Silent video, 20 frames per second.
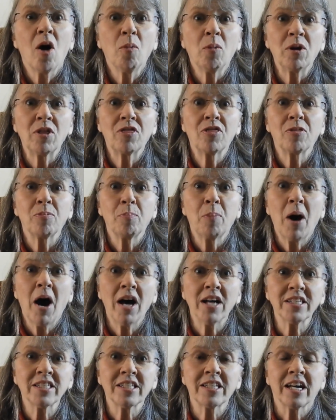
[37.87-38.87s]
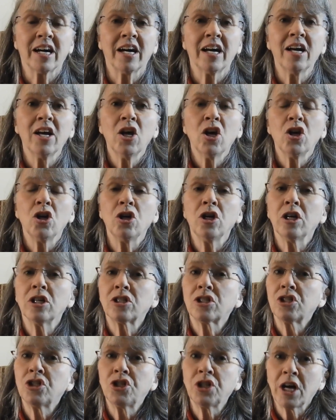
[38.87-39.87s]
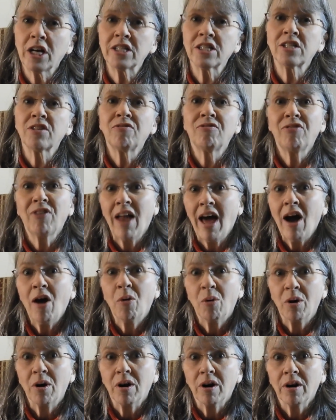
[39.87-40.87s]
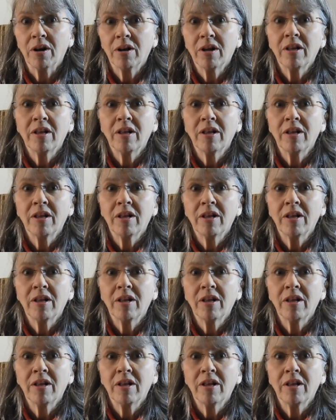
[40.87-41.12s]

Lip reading: With pasta, it's just flour.